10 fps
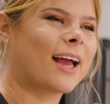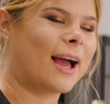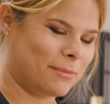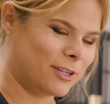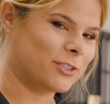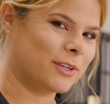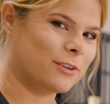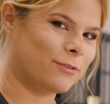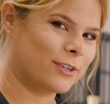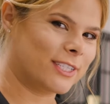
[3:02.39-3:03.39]
I'm not
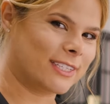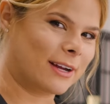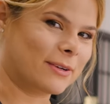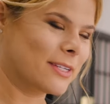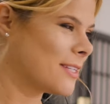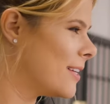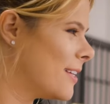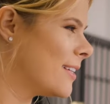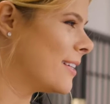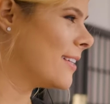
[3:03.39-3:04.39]
joking, for 6 hours.
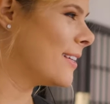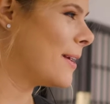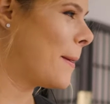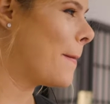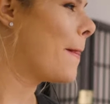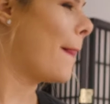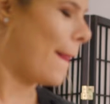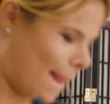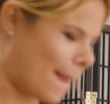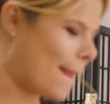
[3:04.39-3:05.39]
Whoa.
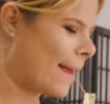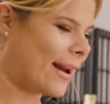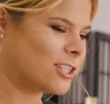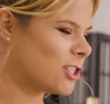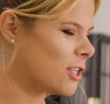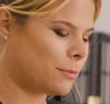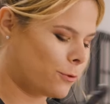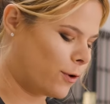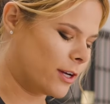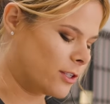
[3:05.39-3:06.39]
And I just did it
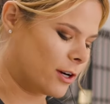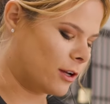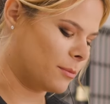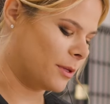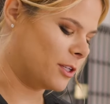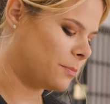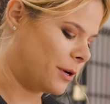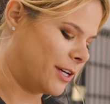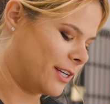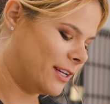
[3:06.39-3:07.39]
before I started all the bleach,
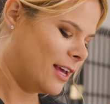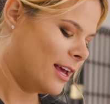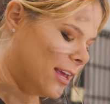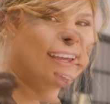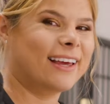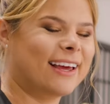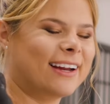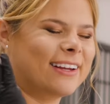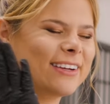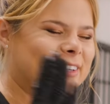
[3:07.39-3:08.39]
period.
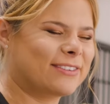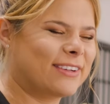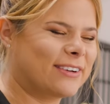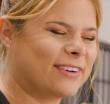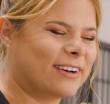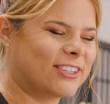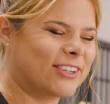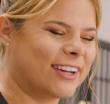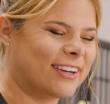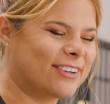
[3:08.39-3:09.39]
And here's a video of how
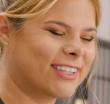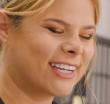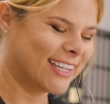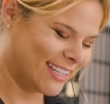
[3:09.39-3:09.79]
she left.